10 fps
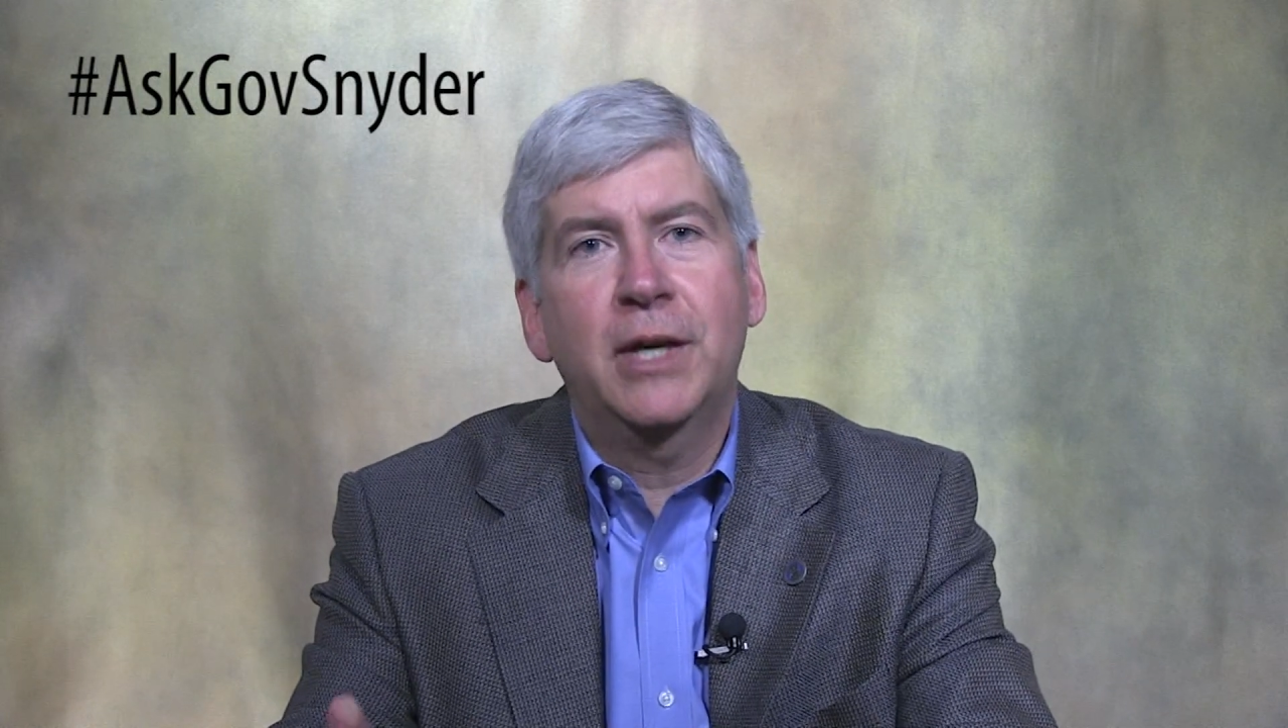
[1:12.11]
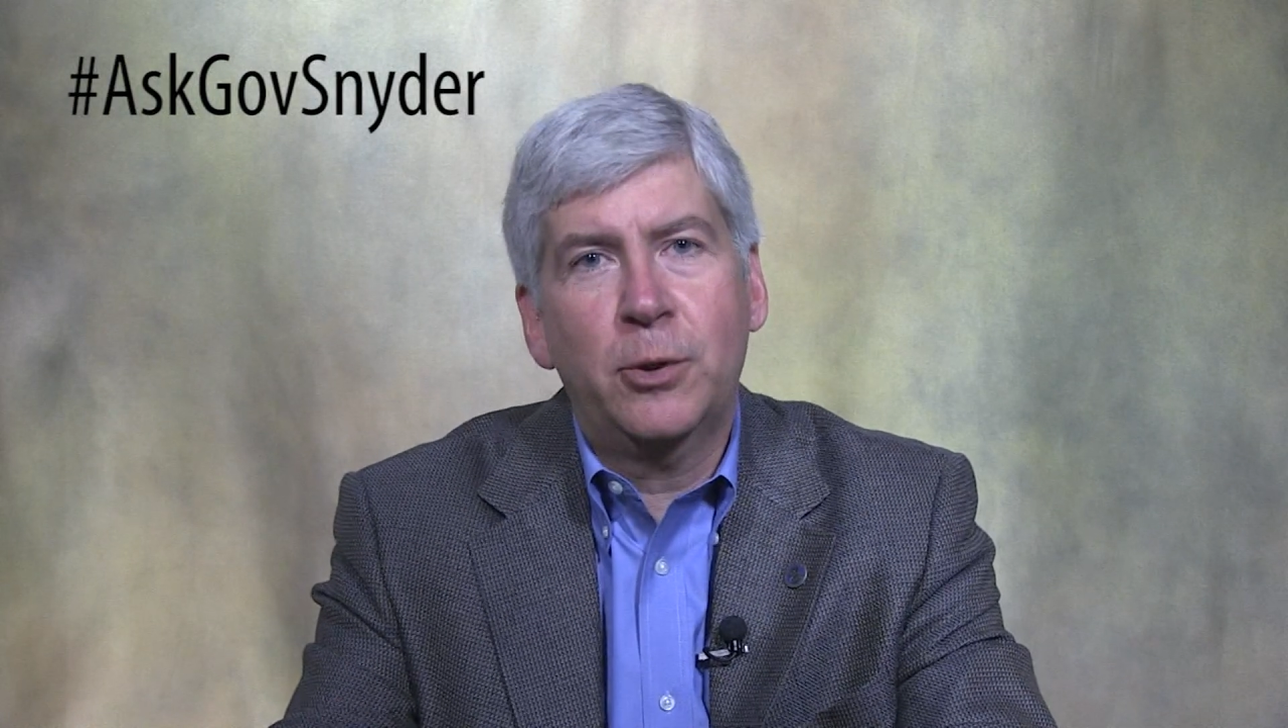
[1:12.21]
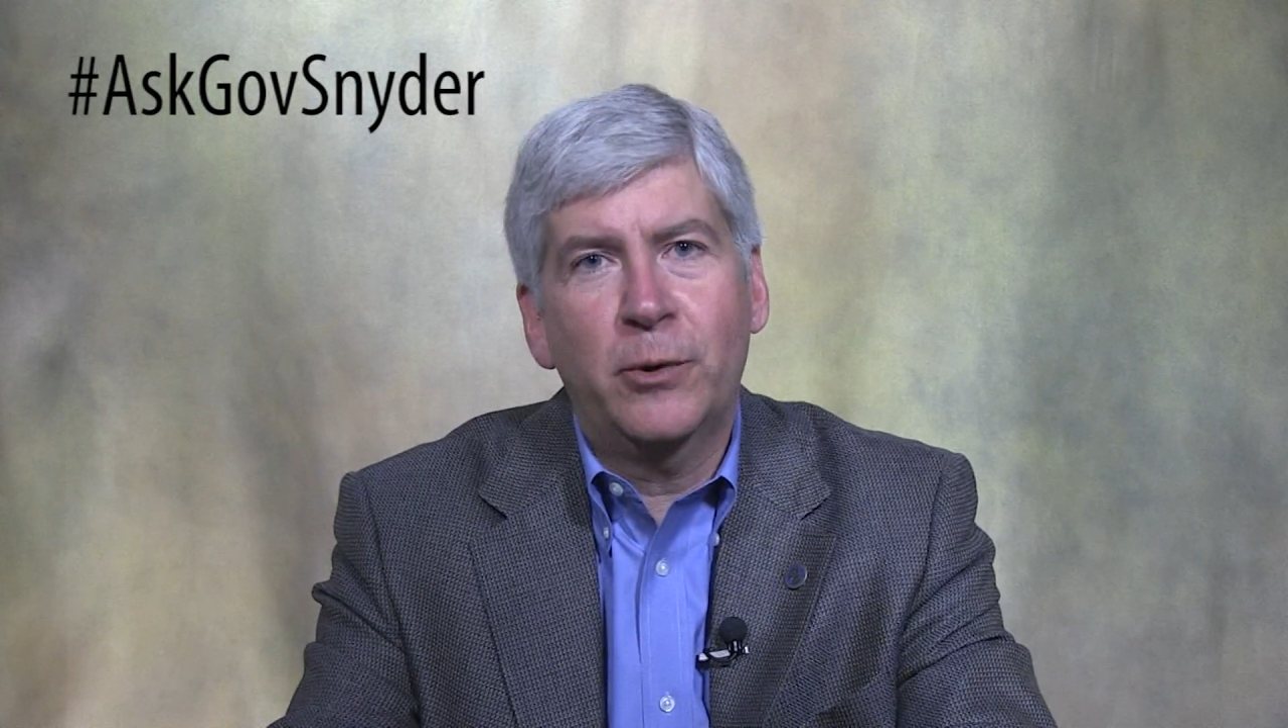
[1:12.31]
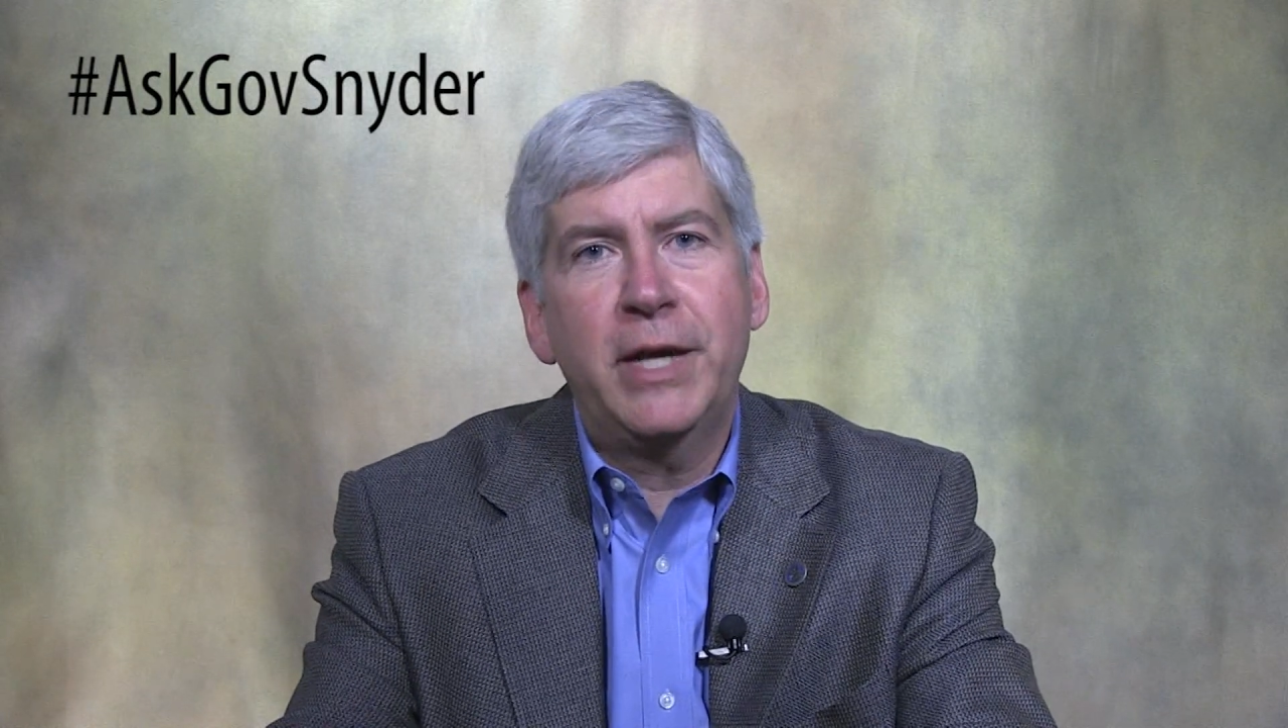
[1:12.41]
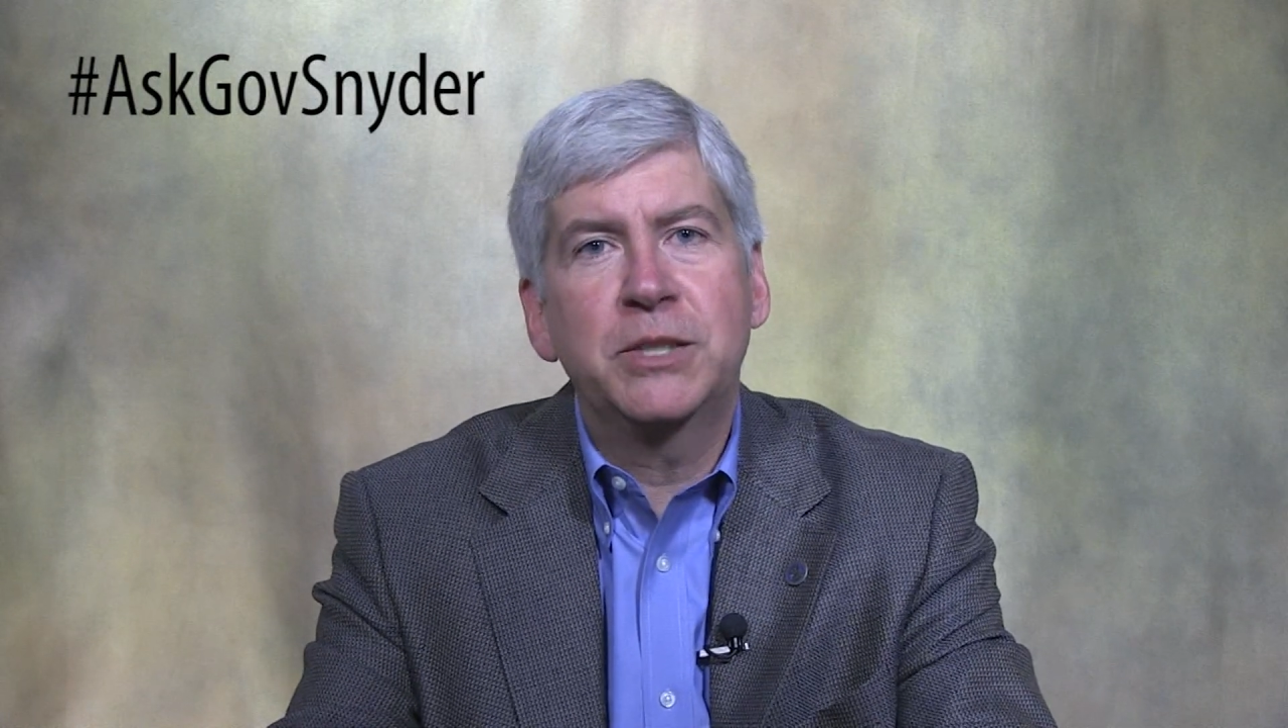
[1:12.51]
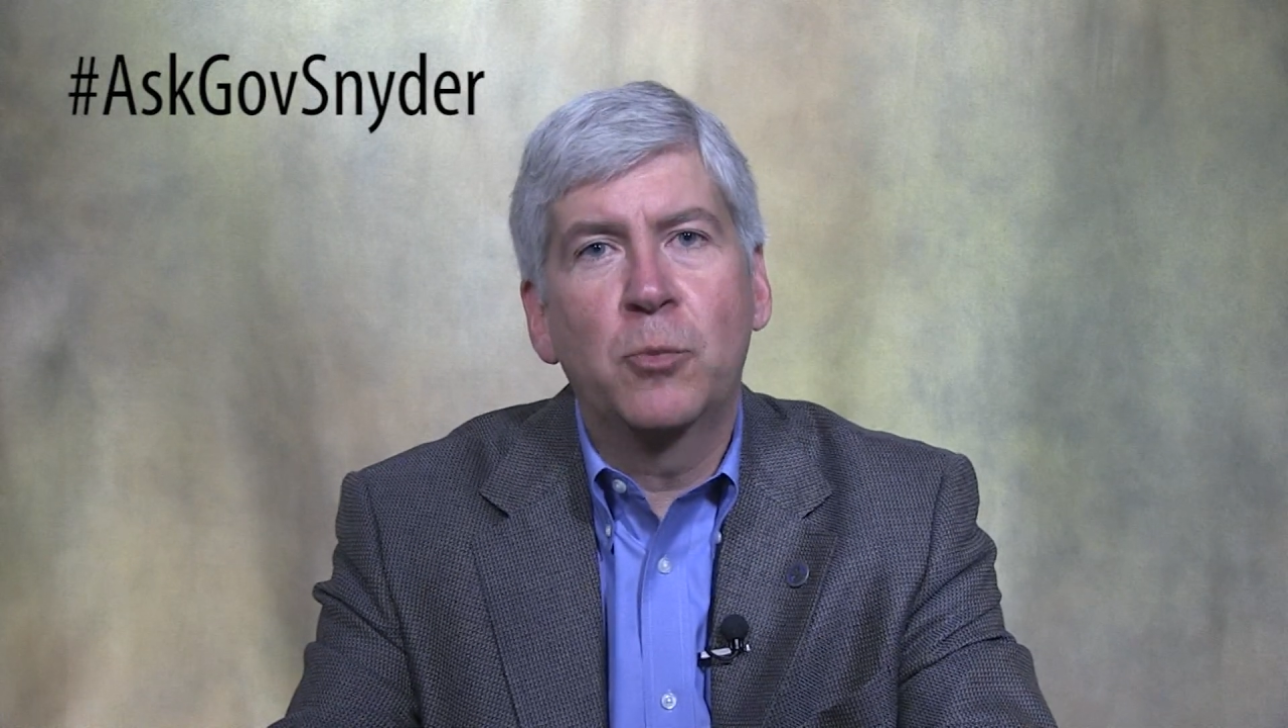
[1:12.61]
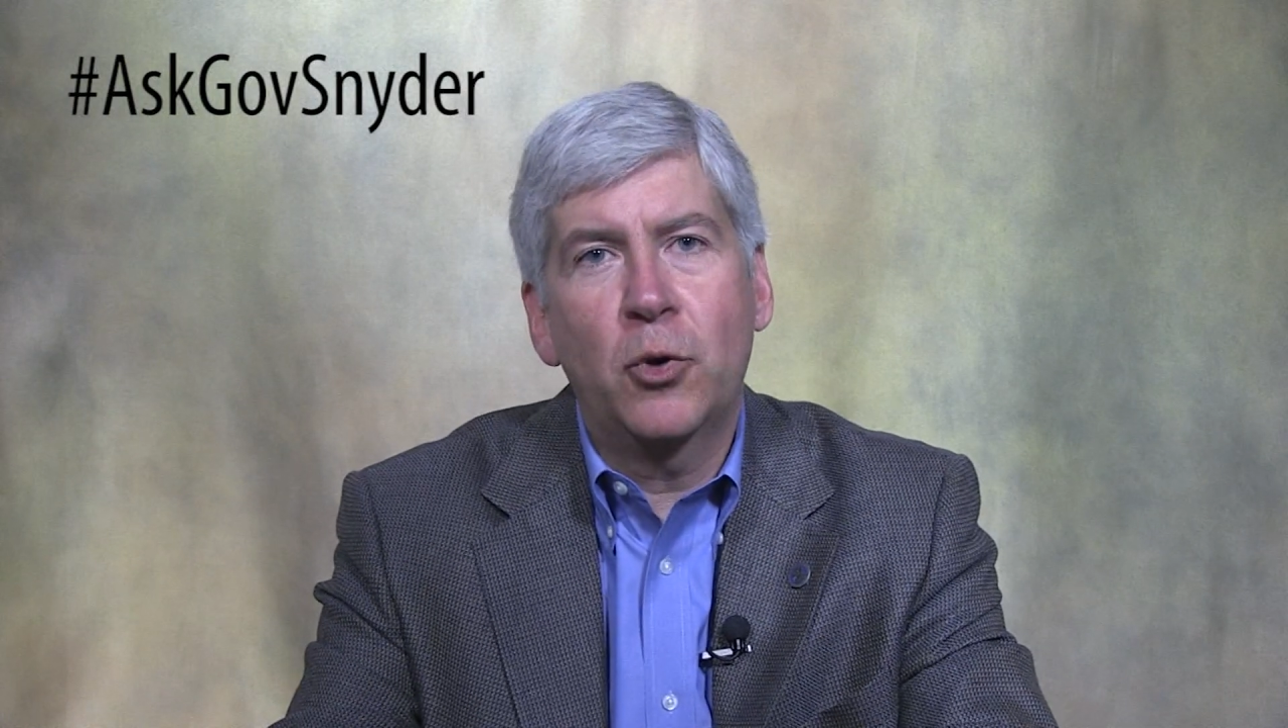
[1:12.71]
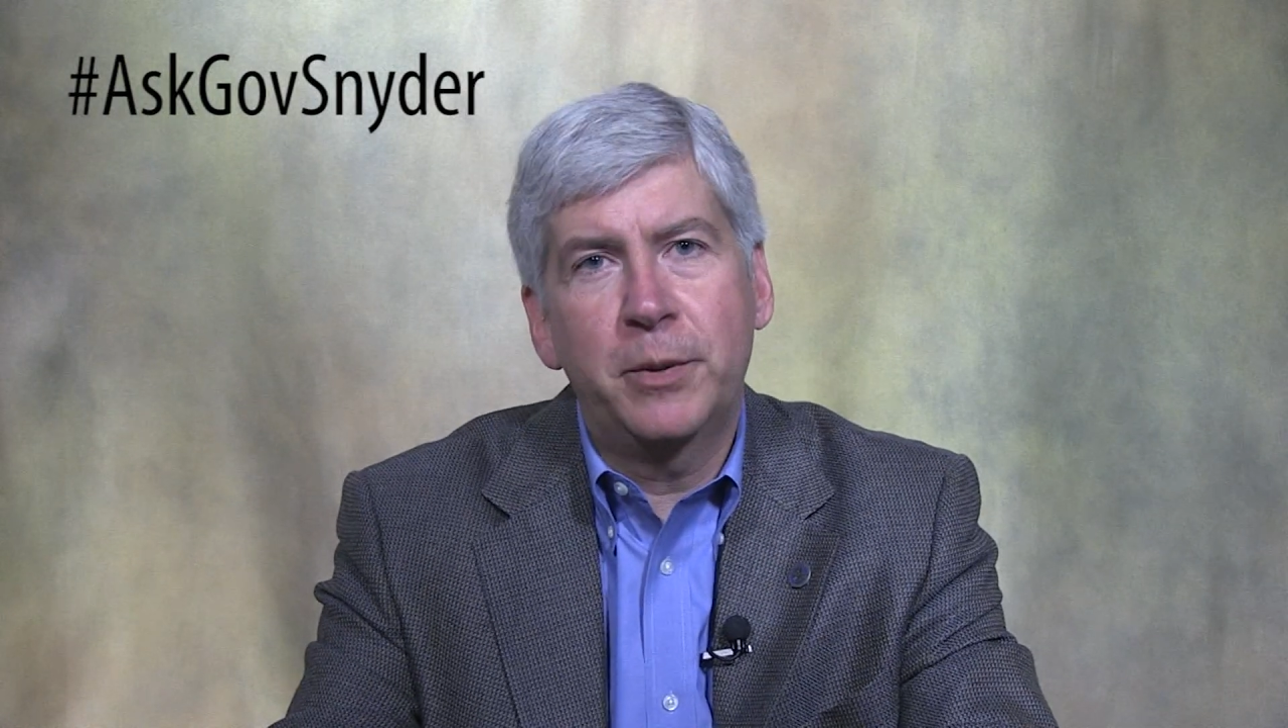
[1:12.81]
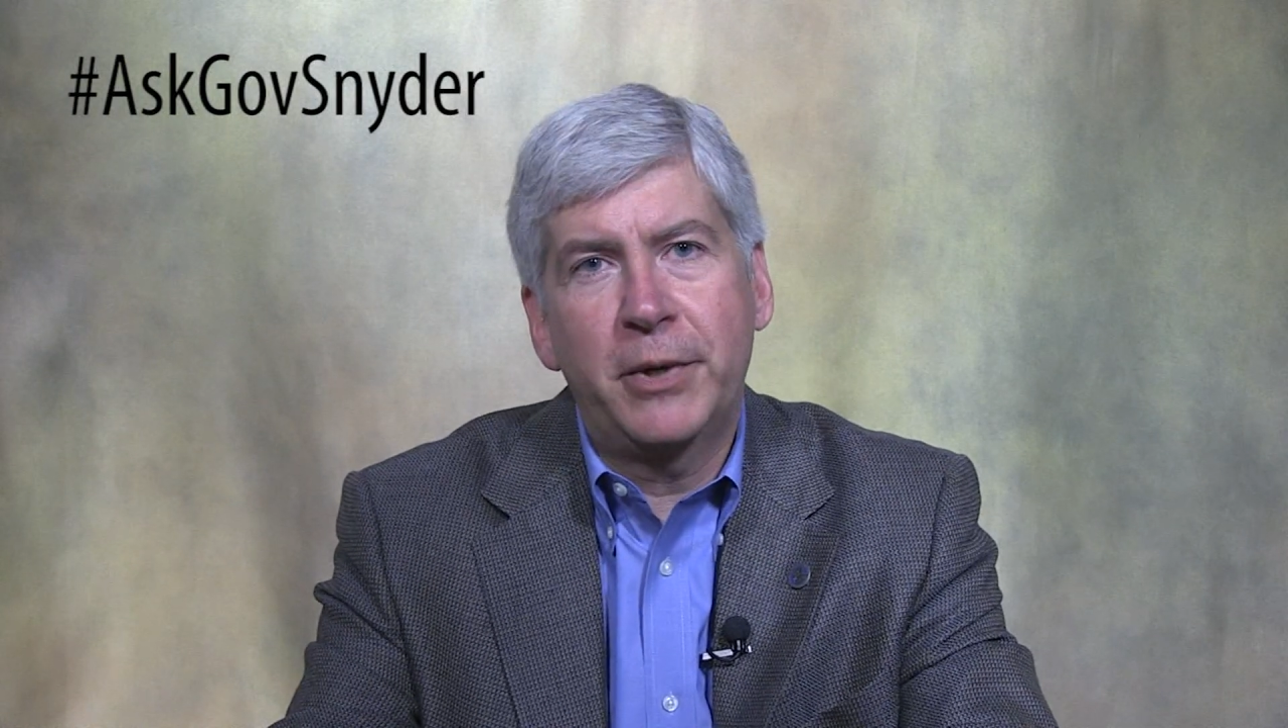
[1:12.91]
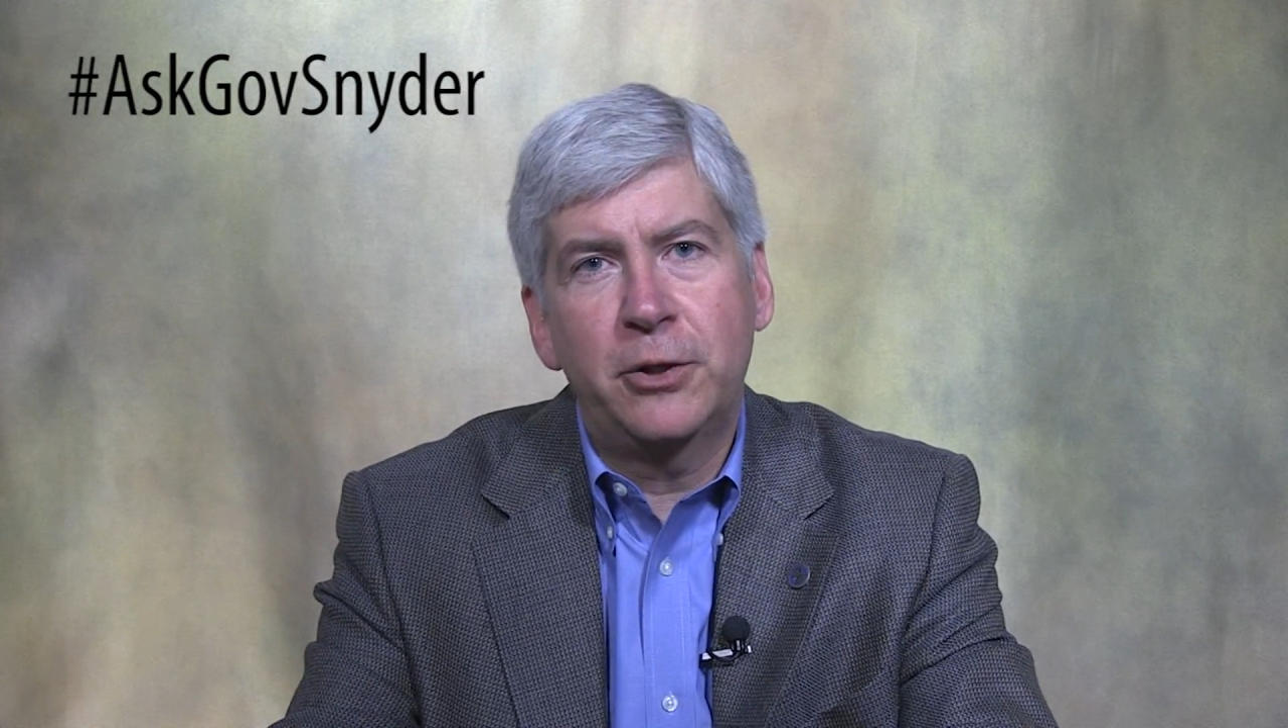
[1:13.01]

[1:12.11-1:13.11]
that creates more and